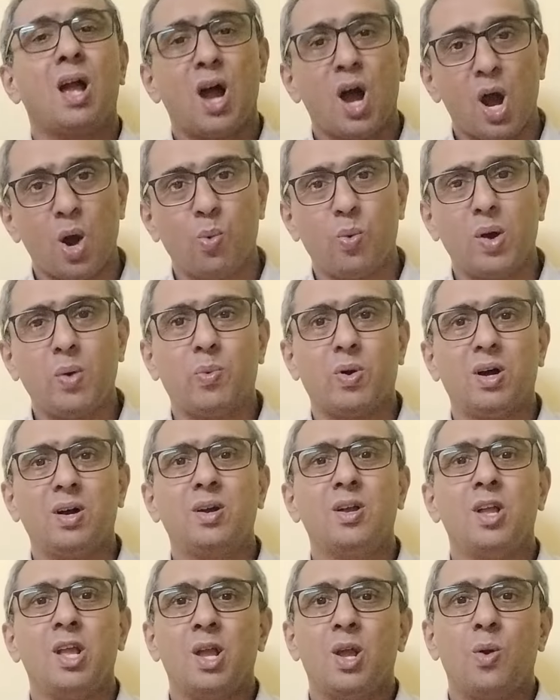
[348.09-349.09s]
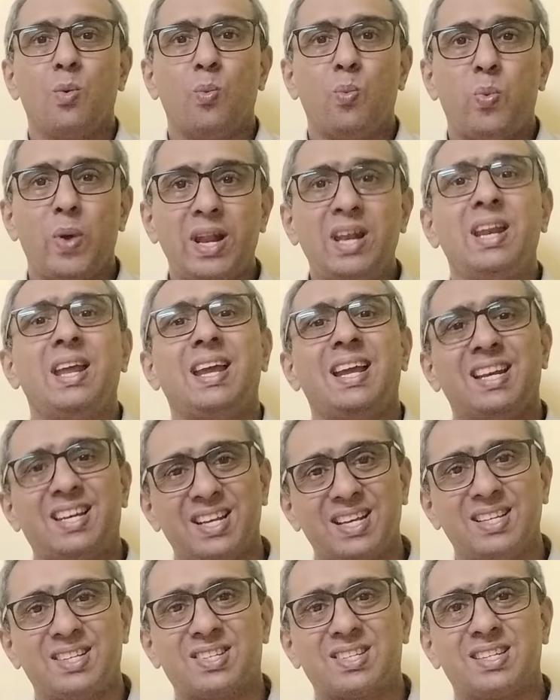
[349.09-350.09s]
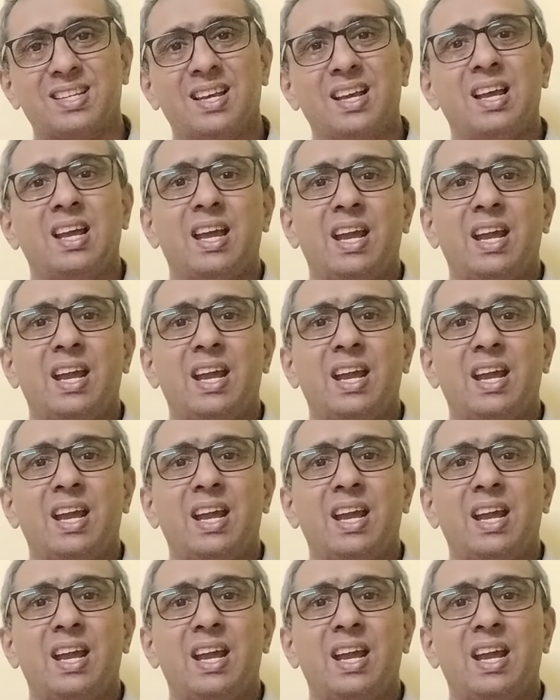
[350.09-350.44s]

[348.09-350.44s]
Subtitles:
However, when it is,